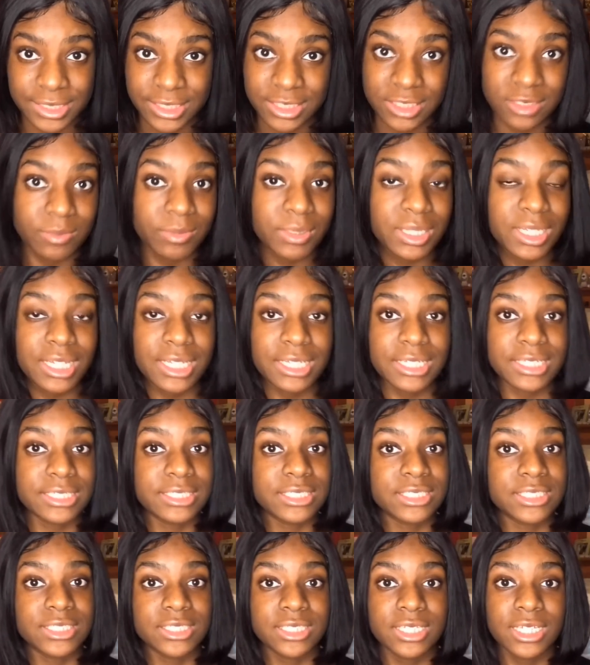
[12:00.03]

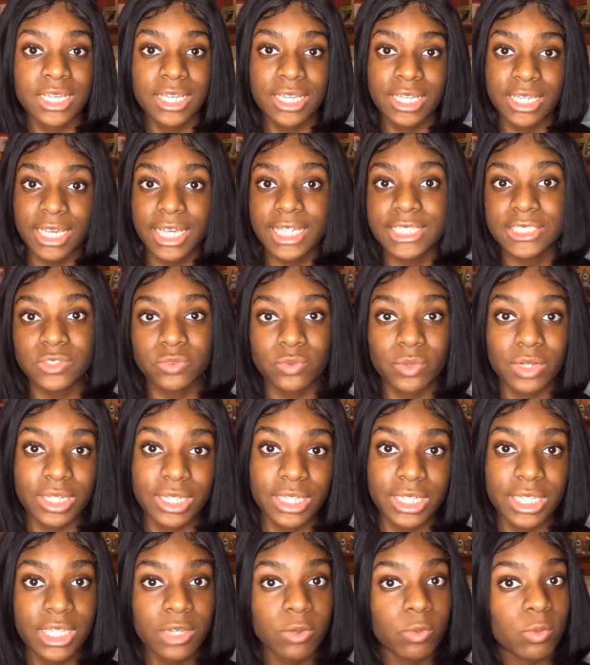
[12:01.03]
because guess what?
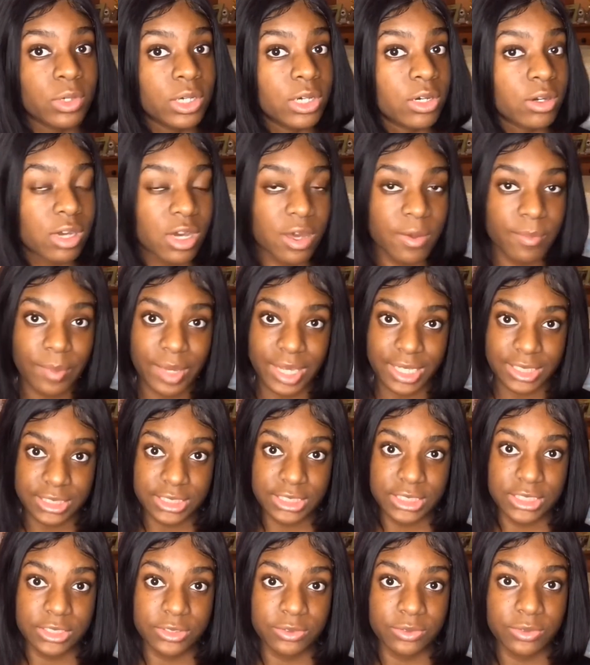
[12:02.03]
It will come back to
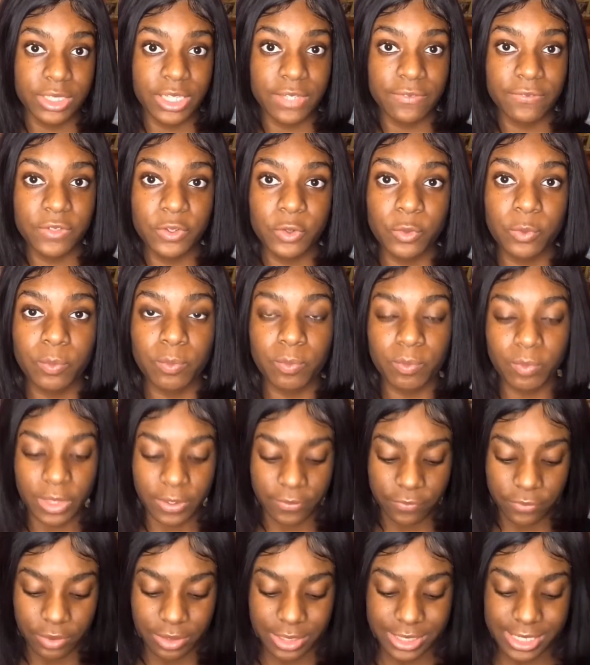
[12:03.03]
you. If you
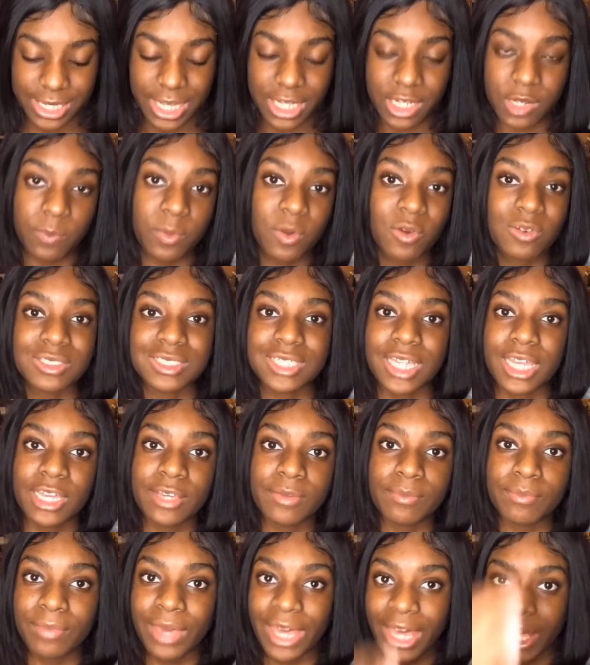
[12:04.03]
decide to post
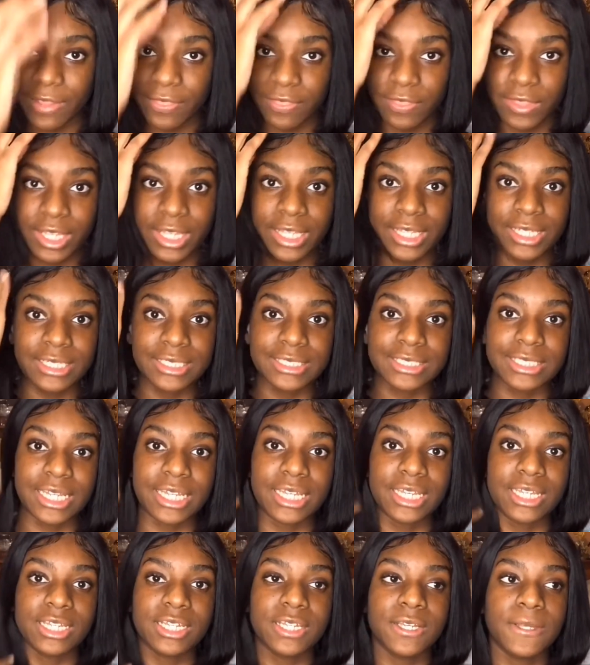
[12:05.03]
like bad things,
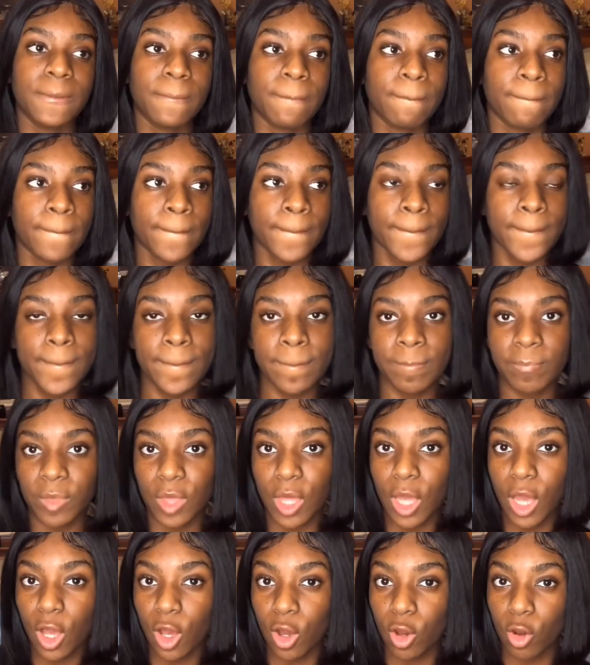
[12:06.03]
like,
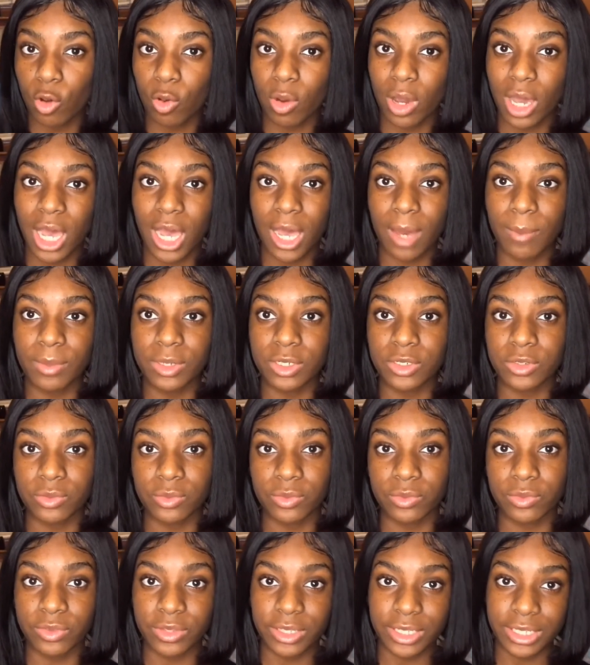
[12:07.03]
oh, I'm gonna
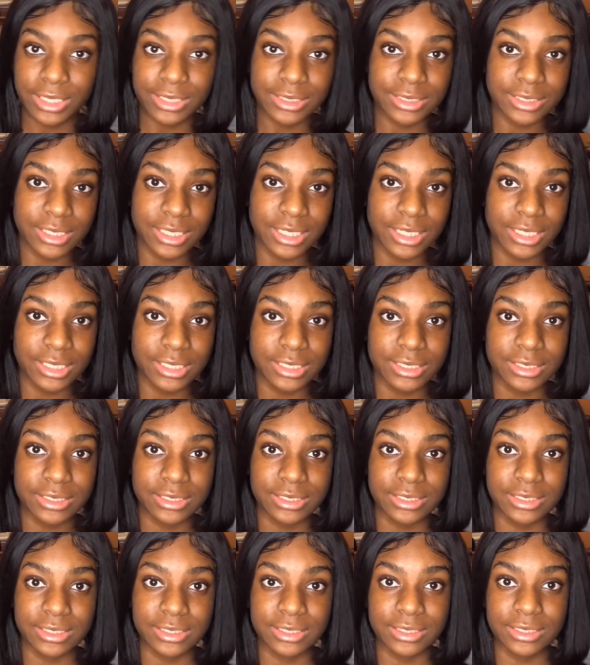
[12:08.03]
do this because
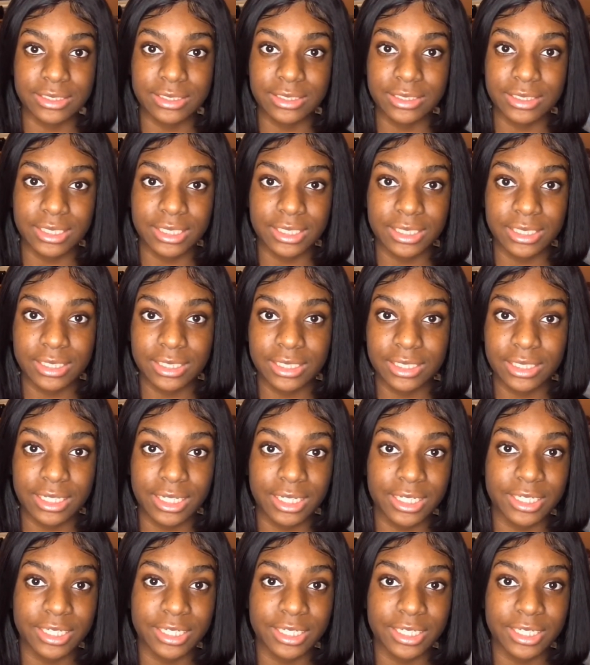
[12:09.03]
like, yeah,